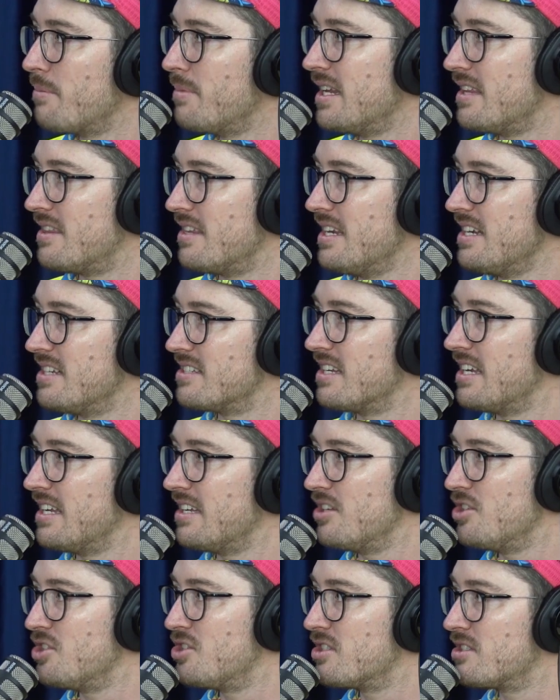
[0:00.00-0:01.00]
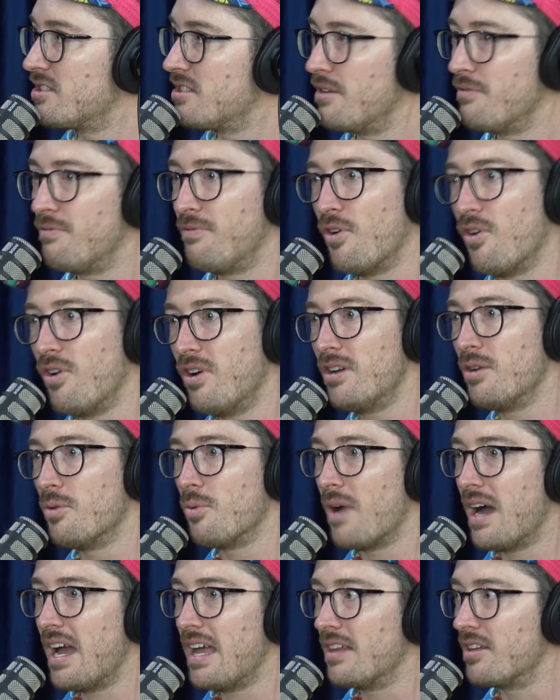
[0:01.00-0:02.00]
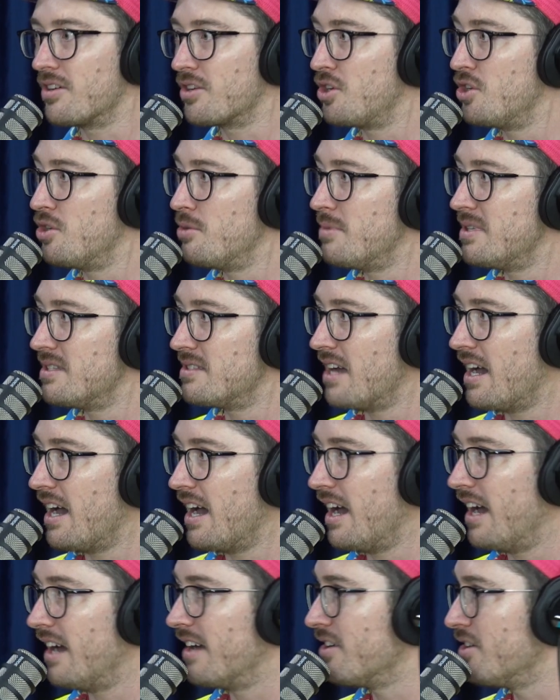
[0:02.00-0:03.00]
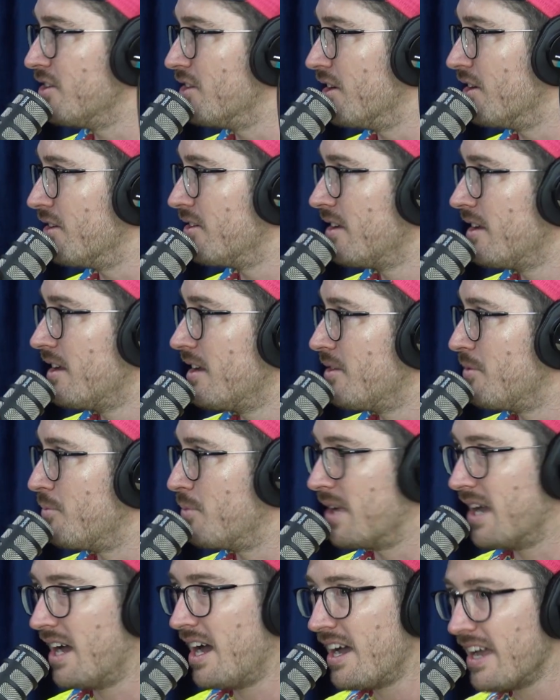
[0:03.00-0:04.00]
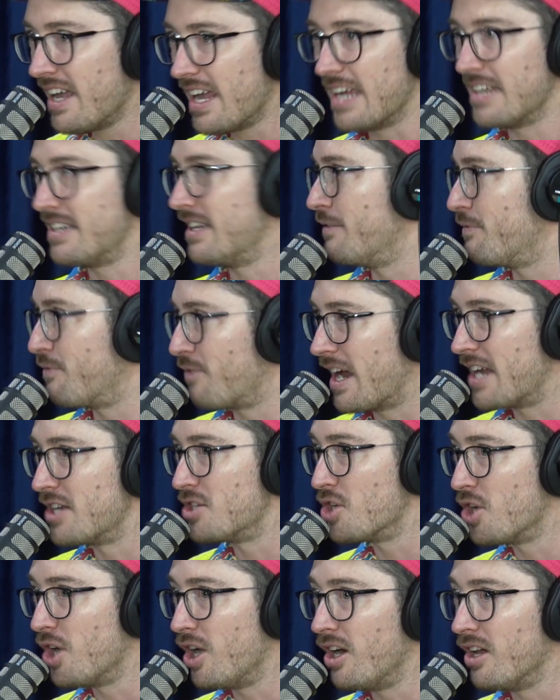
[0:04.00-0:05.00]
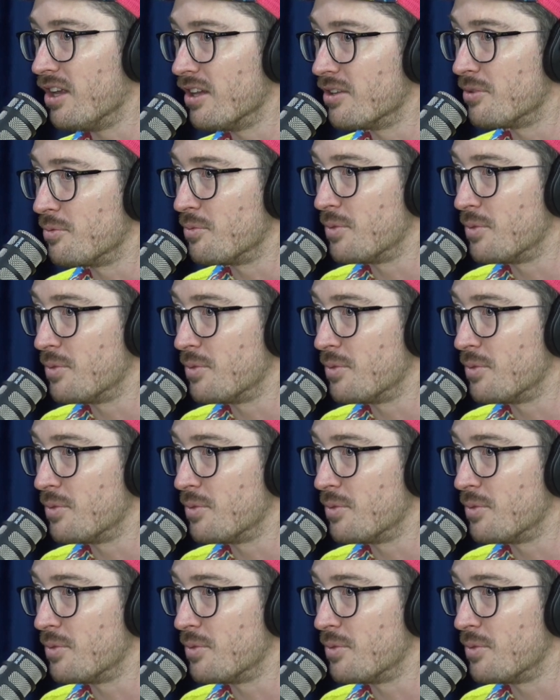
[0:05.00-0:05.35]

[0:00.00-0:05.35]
many things, and you find a way. Like, humans are, you know, we are anti-fragile.